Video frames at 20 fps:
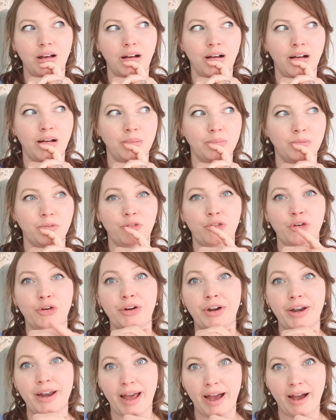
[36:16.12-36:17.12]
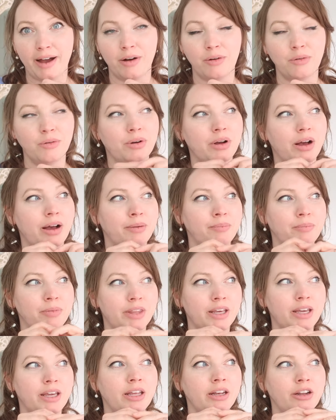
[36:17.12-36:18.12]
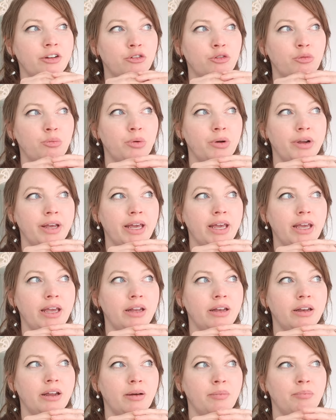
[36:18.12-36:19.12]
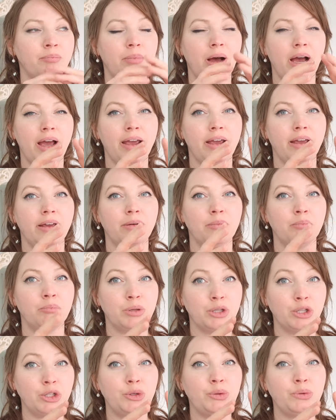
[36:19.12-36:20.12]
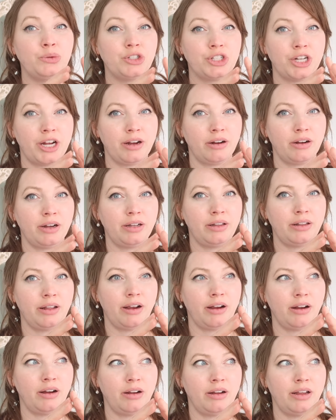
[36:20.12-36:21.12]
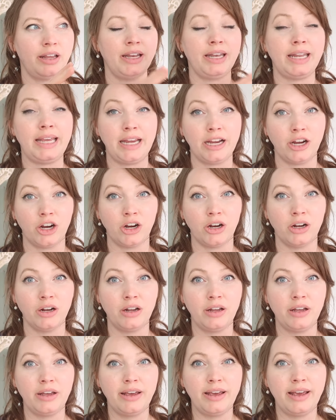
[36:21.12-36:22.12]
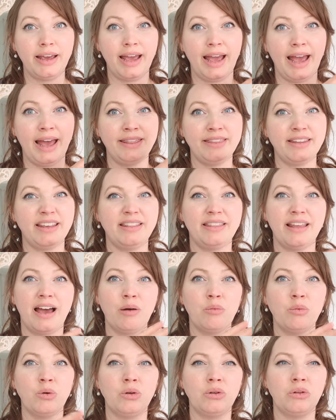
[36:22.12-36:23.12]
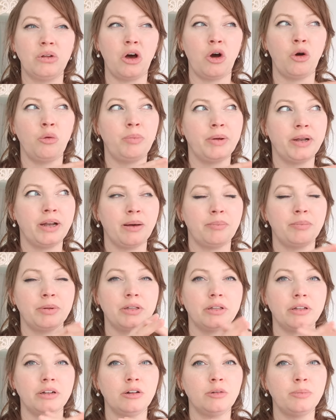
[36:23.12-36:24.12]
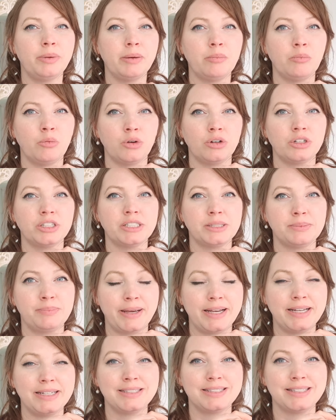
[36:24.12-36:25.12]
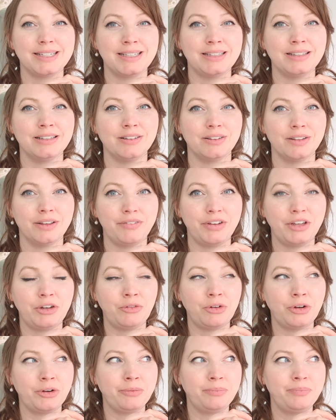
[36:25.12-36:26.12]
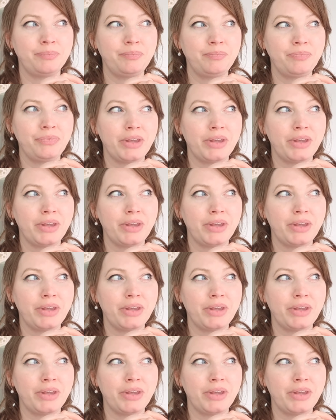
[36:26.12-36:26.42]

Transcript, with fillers: um, for now, I'm thinking of bringing my blue chair in there, in here. And then that will open up a little bit more space in the living room.